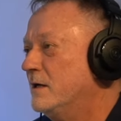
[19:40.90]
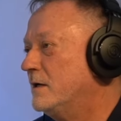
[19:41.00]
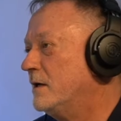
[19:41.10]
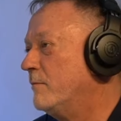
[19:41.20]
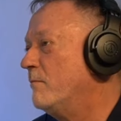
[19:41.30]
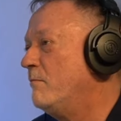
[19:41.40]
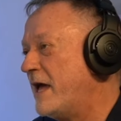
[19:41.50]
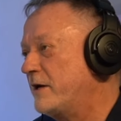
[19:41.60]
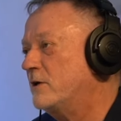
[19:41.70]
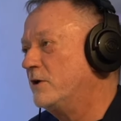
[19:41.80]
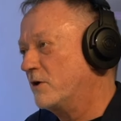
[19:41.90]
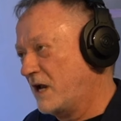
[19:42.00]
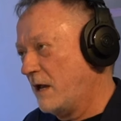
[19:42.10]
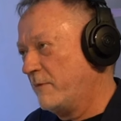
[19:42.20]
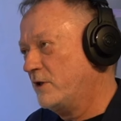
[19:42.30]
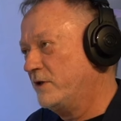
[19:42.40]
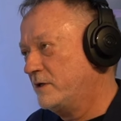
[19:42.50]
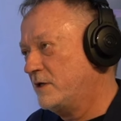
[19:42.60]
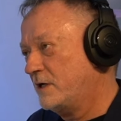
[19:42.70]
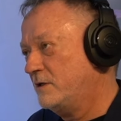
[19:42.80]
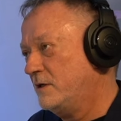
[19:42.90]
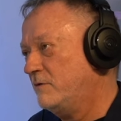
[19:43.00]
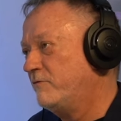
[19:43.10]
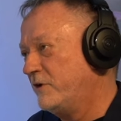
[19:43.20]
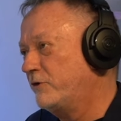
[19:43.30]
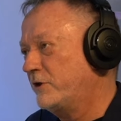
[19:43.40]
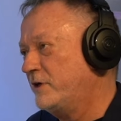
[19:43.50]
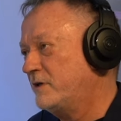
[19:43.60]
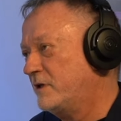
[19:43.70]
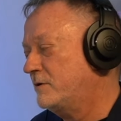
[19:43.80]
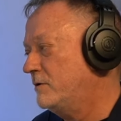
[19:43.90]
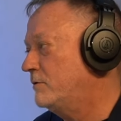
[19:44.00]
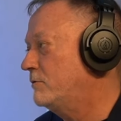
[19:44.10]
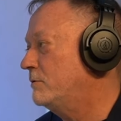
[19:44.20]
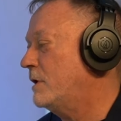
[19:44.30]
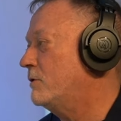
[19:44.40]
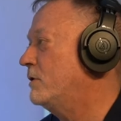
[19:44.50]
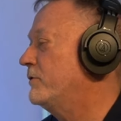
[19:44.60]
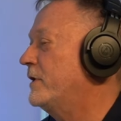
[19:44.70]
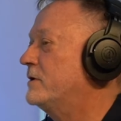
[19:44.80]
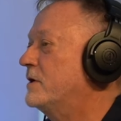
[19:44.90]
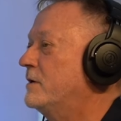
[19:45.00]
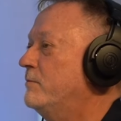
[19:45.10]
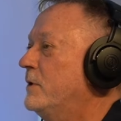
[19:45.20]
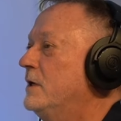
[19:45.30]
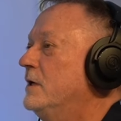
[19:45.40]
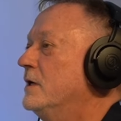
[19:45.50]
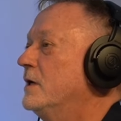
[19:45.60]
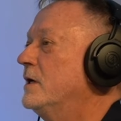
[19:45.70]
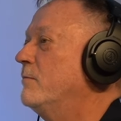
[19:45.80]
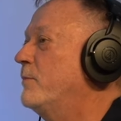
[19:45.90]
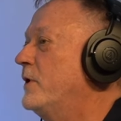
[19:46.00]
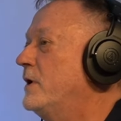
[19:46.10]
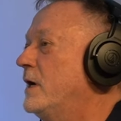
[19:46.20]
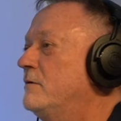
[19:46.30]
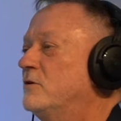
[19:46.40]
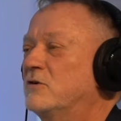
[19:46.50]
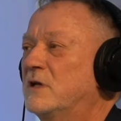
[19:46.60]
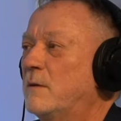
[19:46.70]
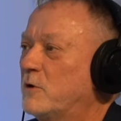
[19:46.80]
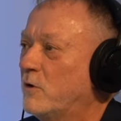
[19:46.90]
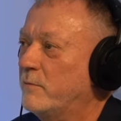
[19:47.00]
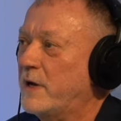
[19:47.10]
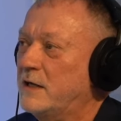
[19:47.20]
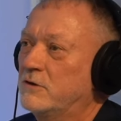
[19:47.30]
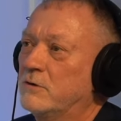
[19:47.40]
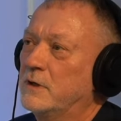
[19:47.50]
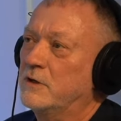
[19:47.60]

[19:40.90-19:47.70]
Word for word: um, medically or chemically addicted, physically addicted to alcohol at that time, uh, but I just kept going back to it.